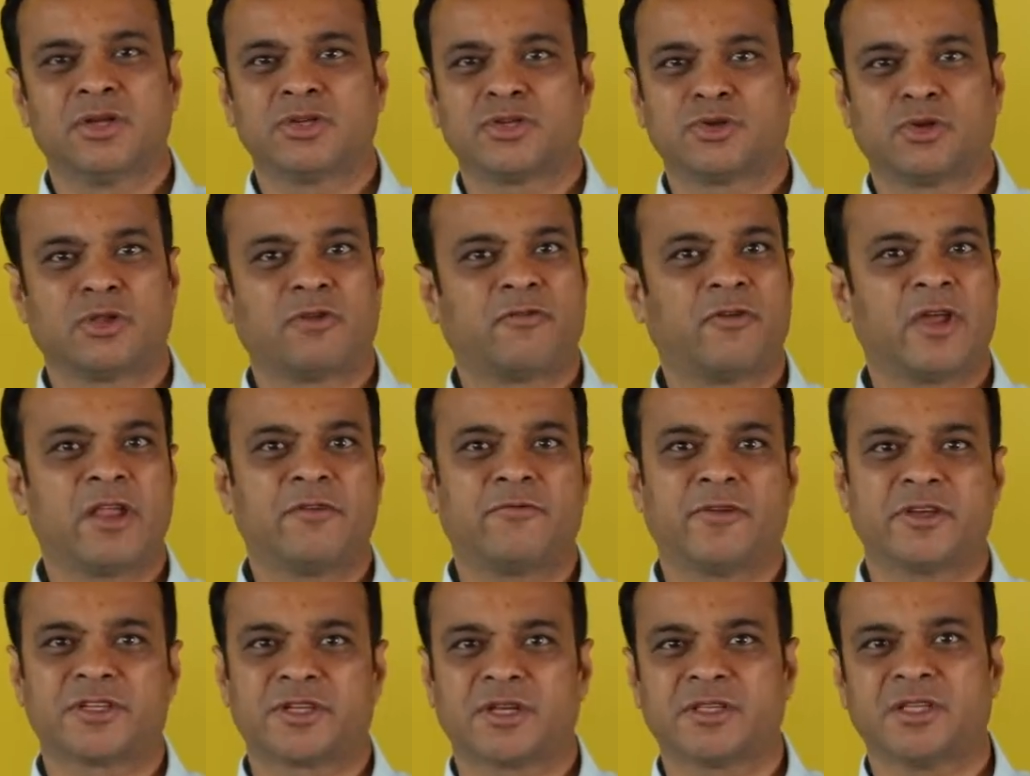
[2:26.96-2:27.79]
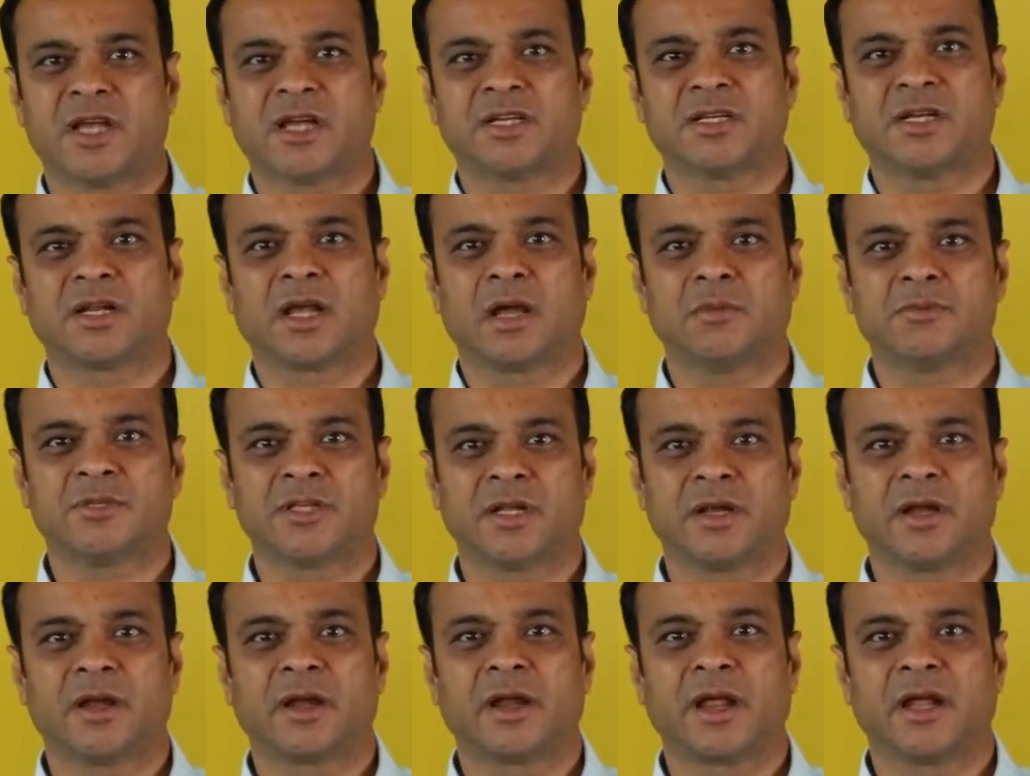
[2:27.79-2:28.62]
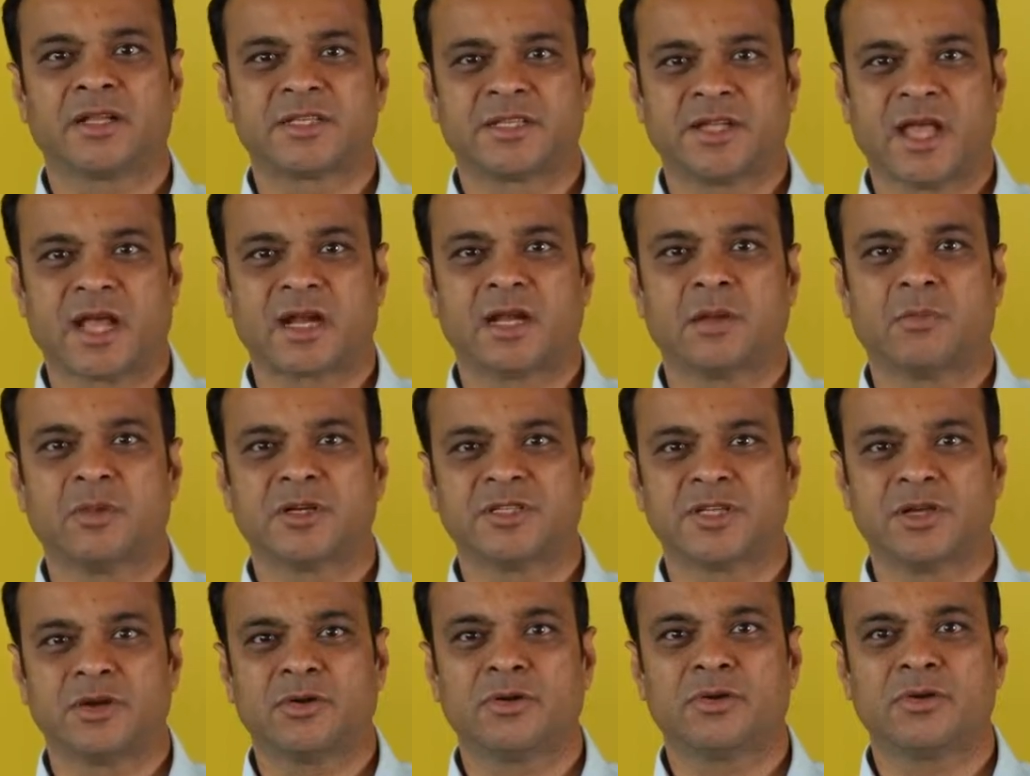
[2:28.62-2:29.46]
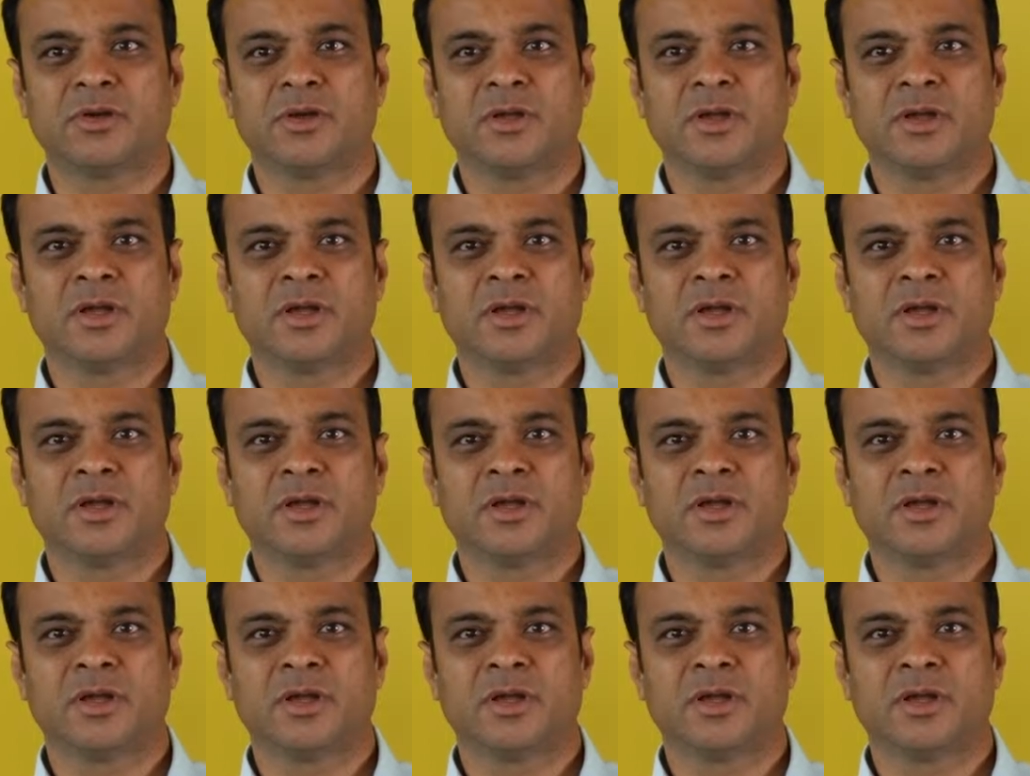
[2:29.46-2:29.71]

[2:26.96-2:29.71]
So the very first transaction comes in, it gets tag number 0.